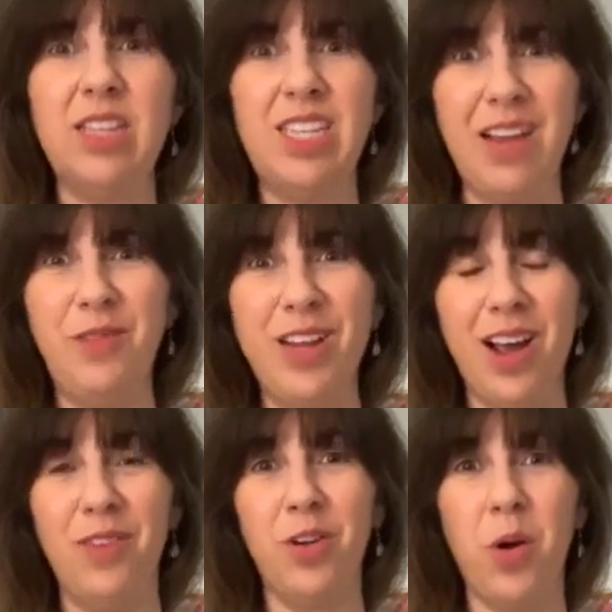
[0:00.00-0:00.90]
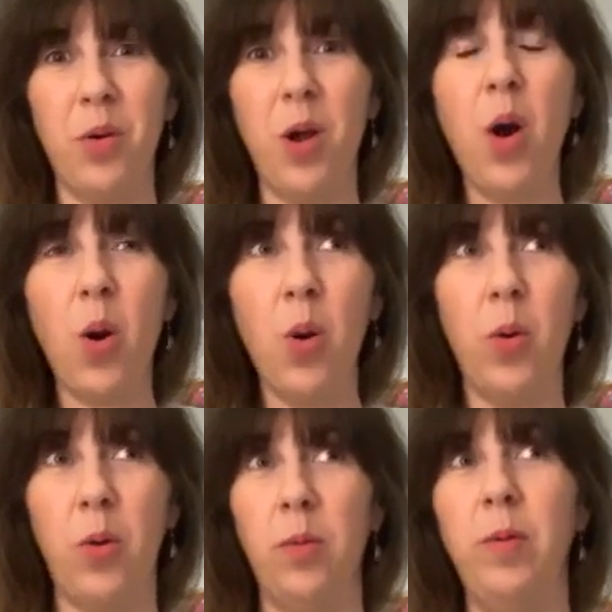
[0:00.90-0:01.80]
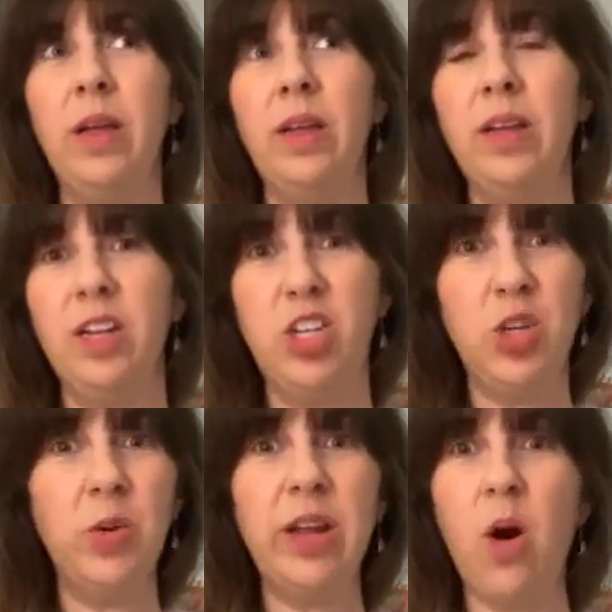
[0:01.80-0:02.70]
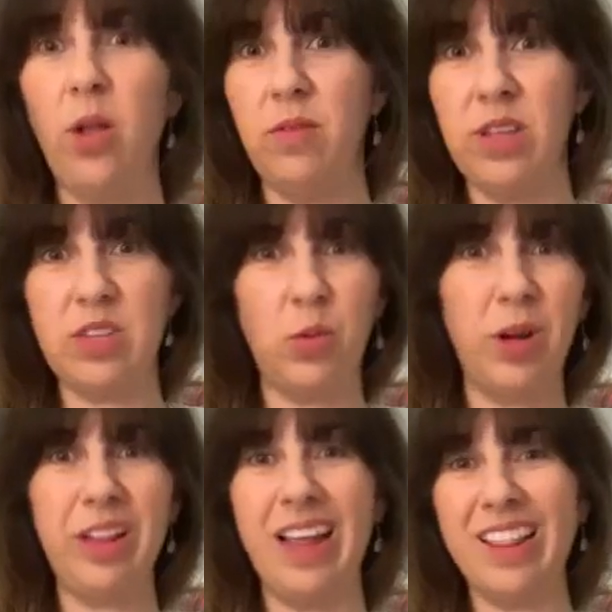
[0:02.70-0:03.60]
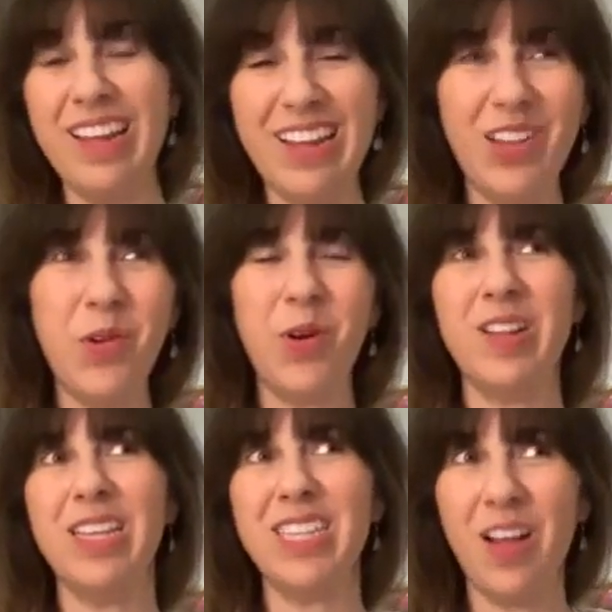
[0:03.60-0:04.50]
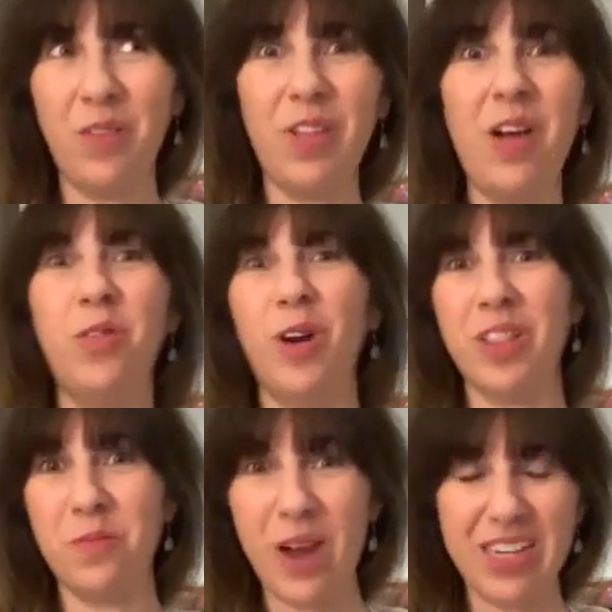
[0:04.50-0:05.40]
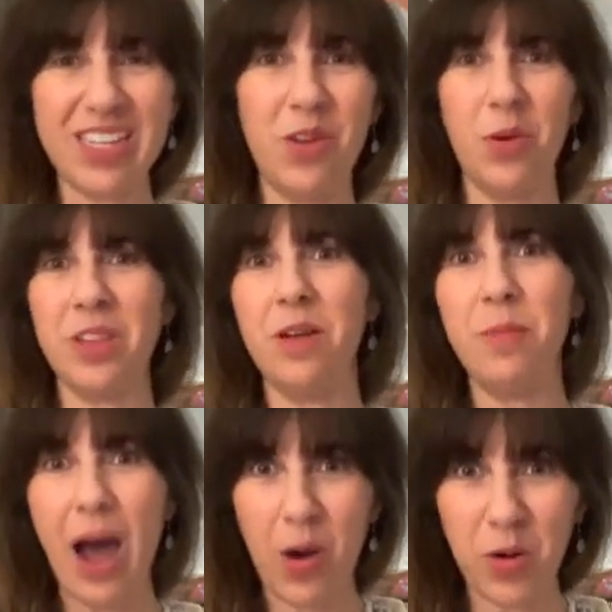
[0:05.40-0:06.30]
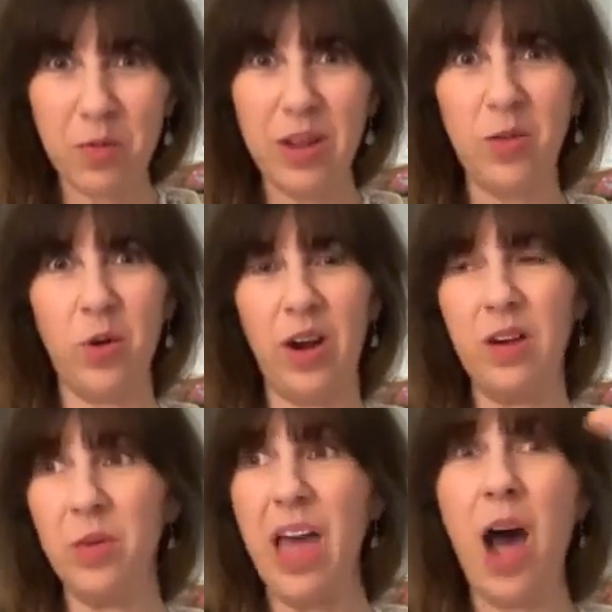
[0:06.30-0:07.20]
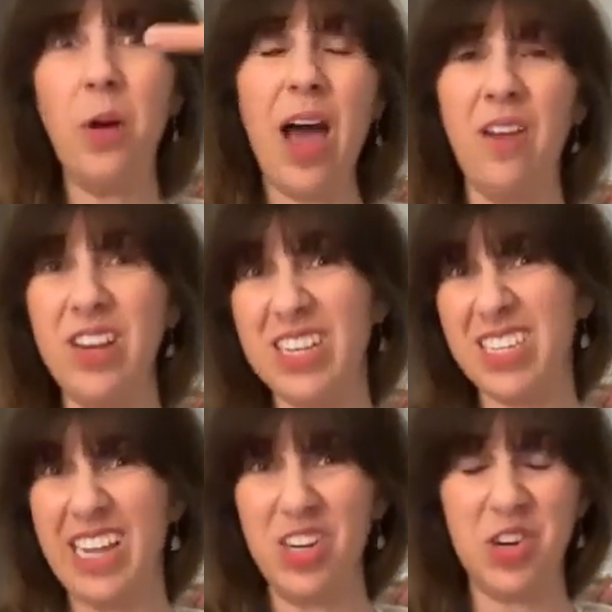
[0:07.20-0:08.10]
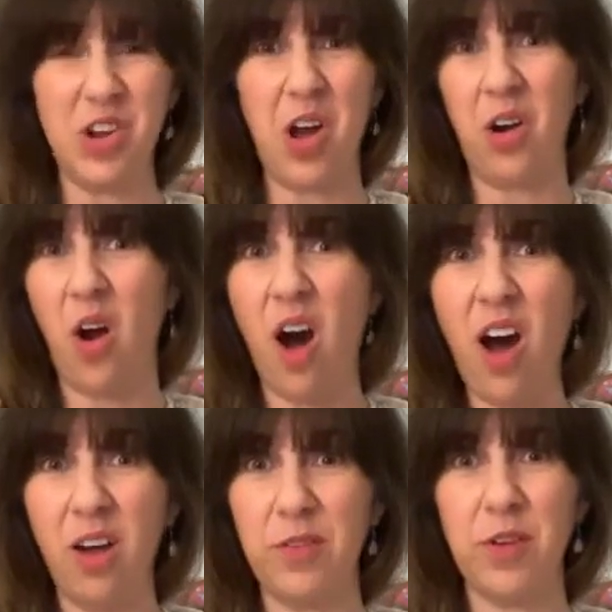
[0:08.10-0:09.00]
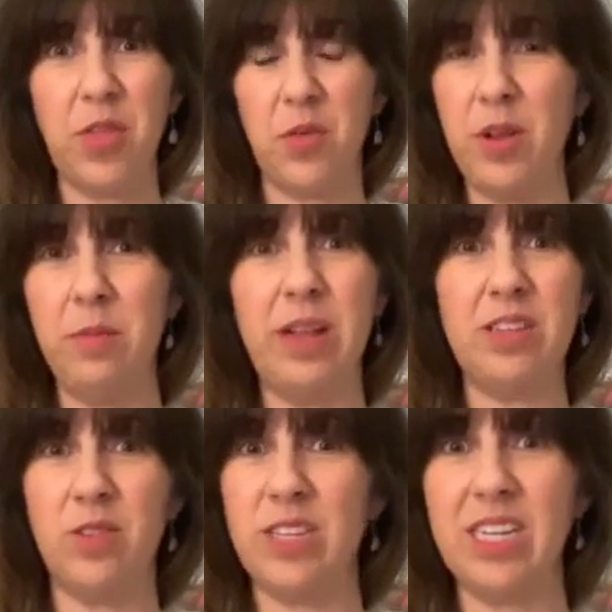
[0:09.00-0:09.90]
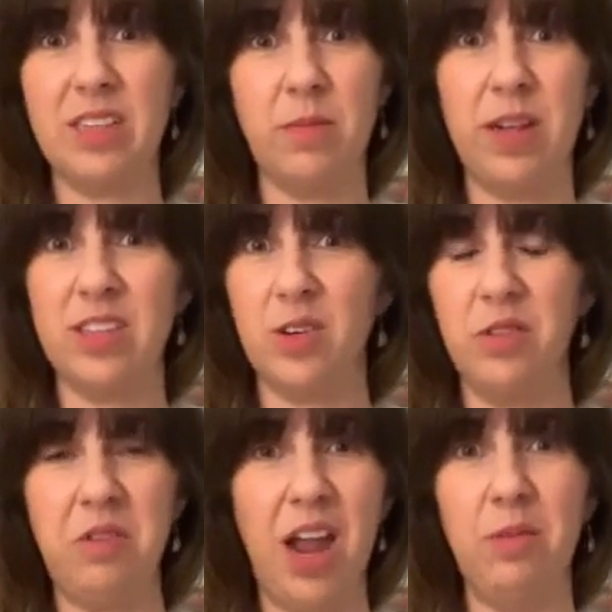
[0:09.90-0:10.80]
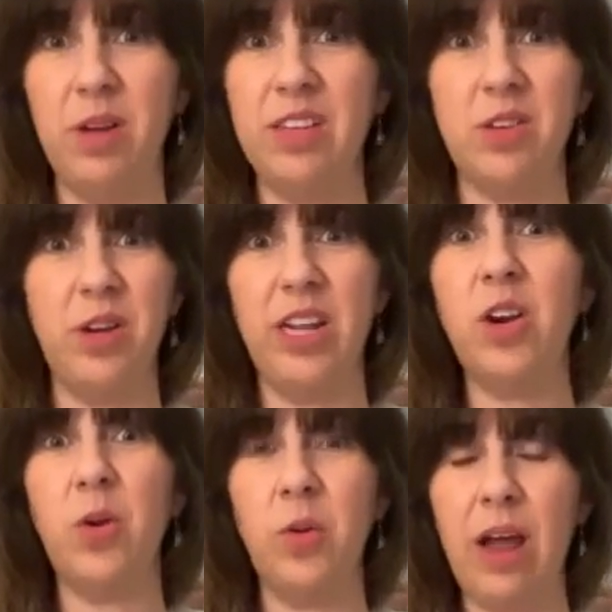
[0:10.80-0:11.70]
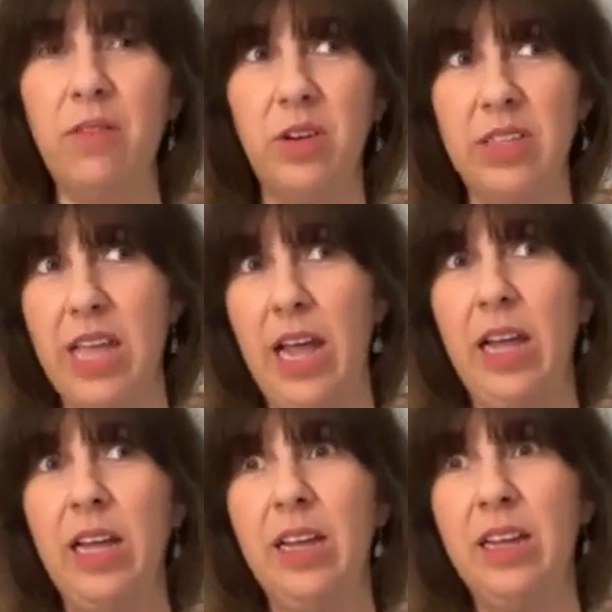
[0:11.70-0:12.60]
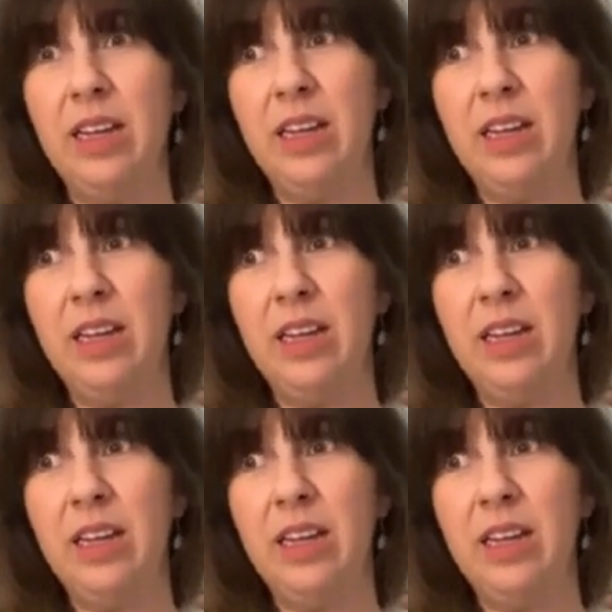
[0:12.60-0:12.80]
in the safety of your own home doing all of this work, like the healing work, the self love work, the mindset work, the empowerment work, without having to send your daughter off for three months or six months or nine months or a year or whatever? It's like,